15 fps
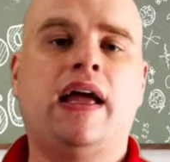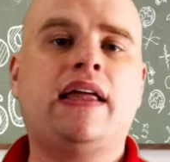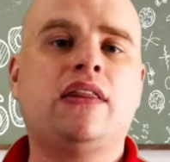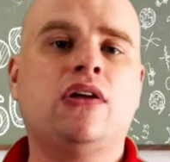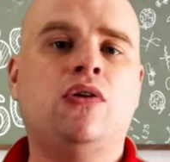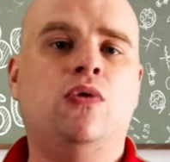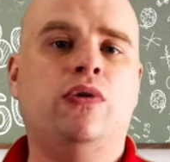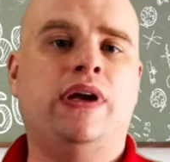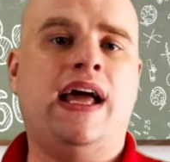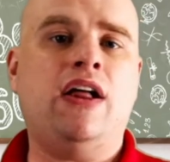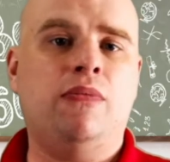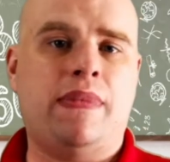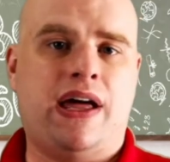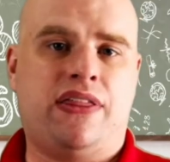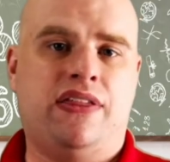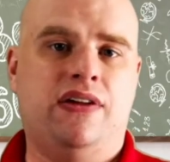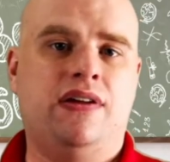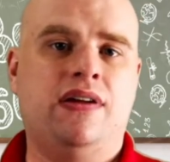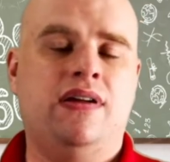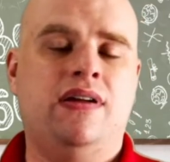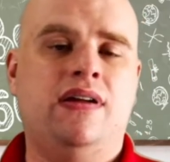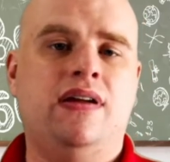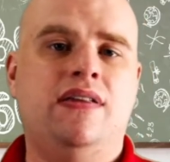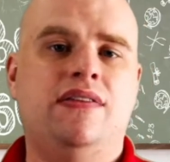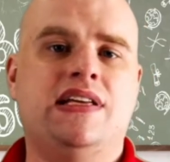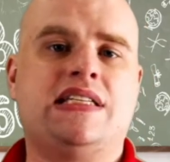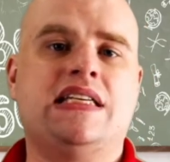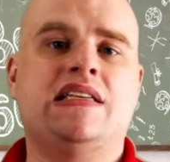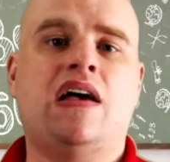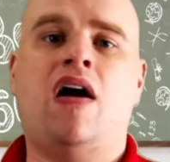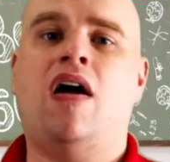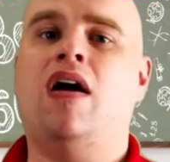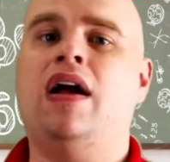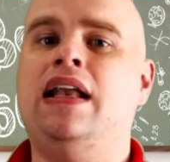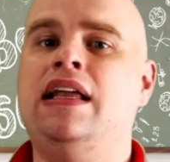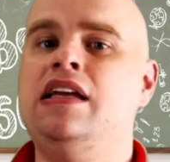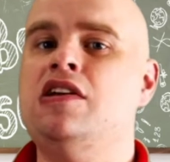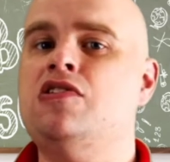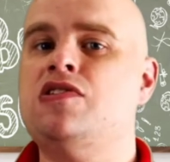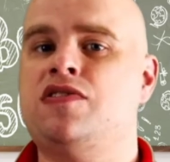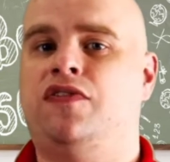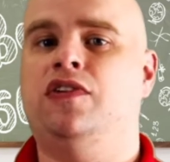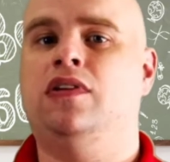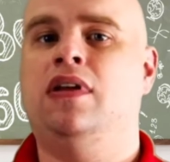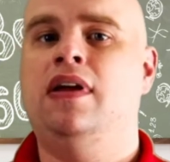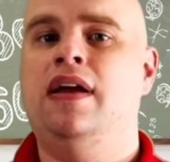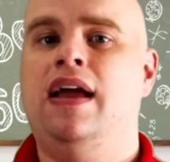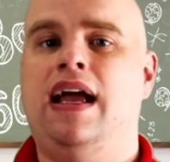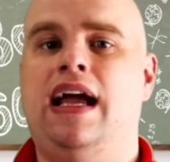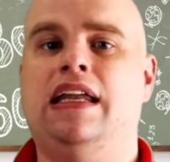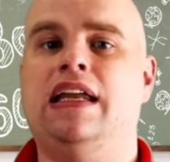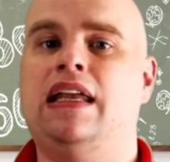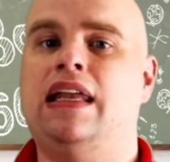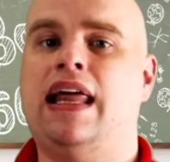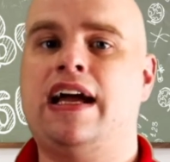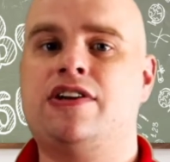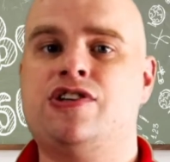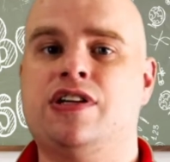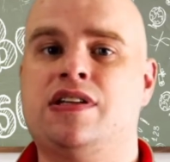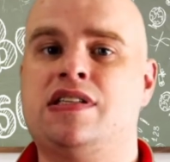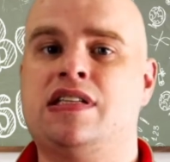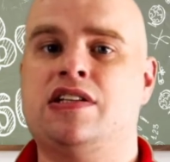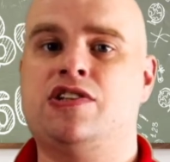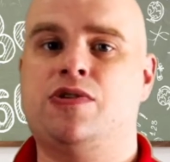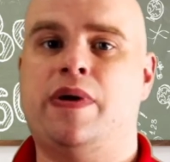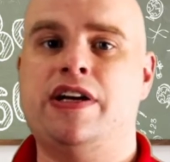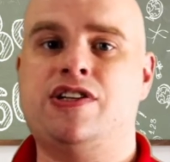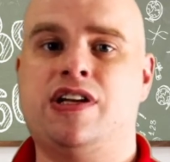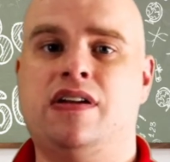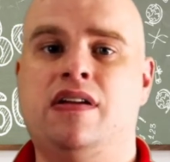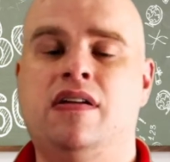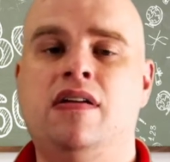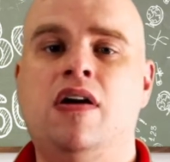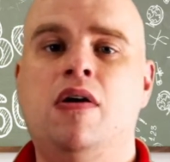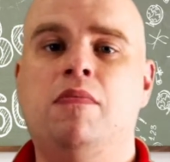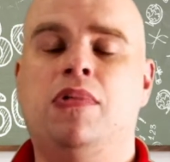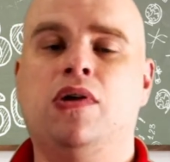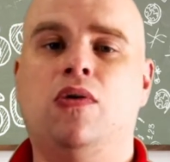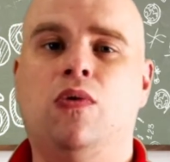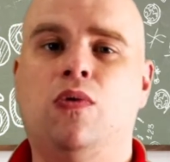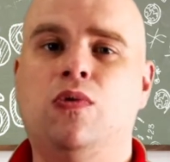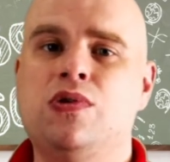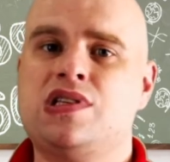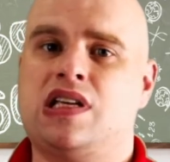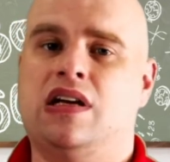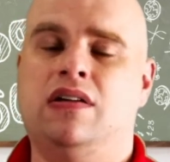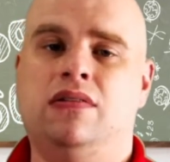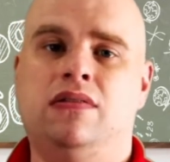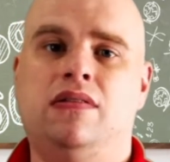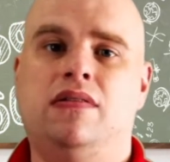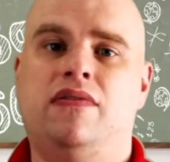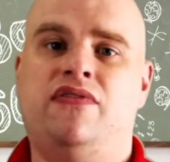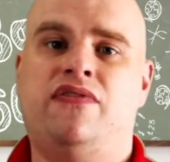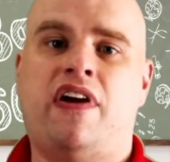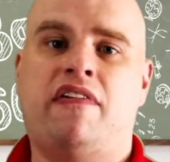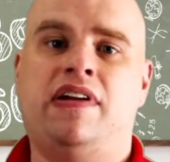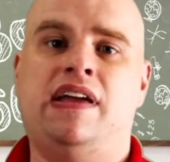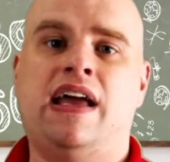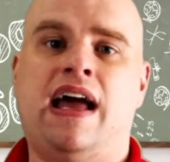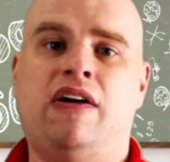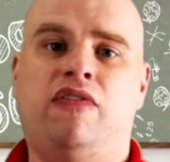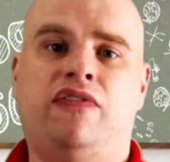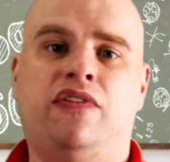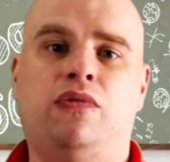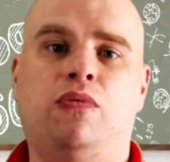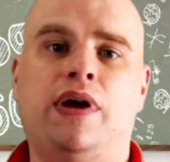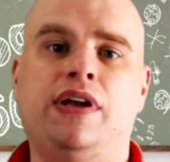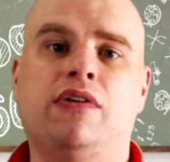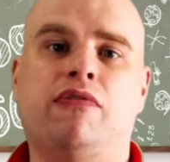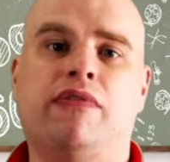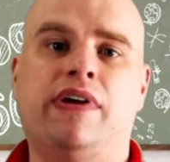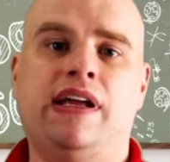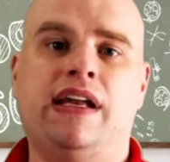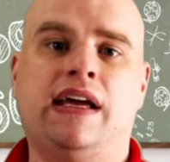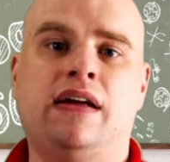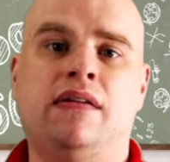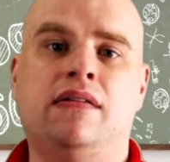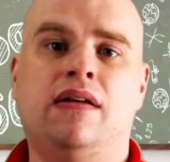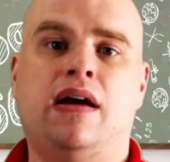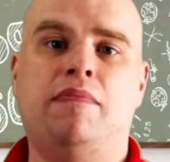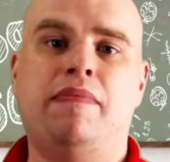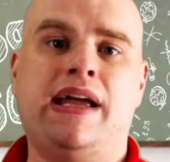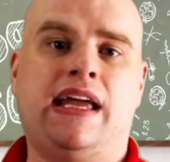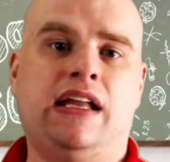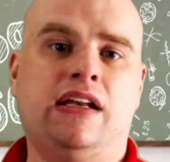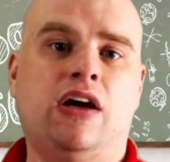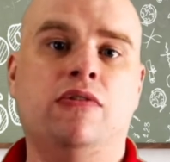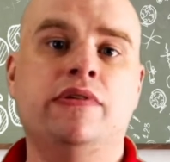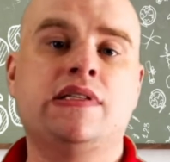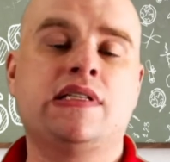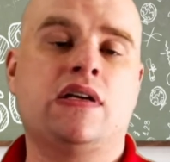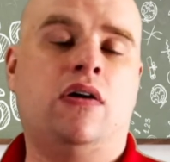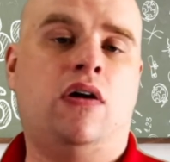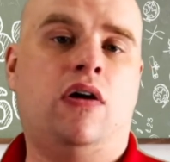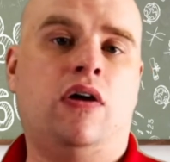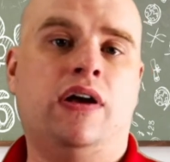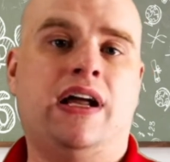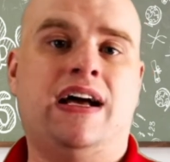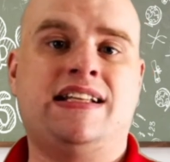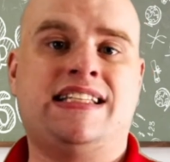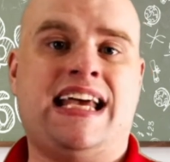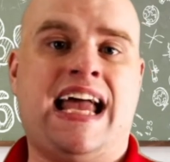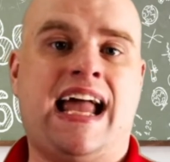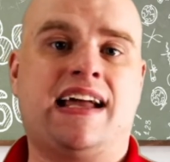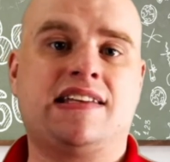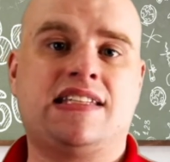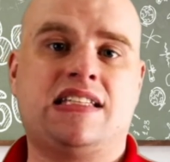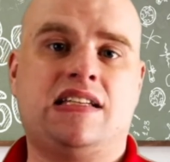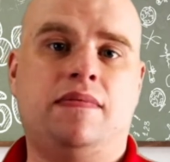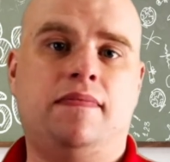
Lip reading: the Cornell method, this is highly useful in a lecture situation, but also very helpful when you're reading and making notes on a text.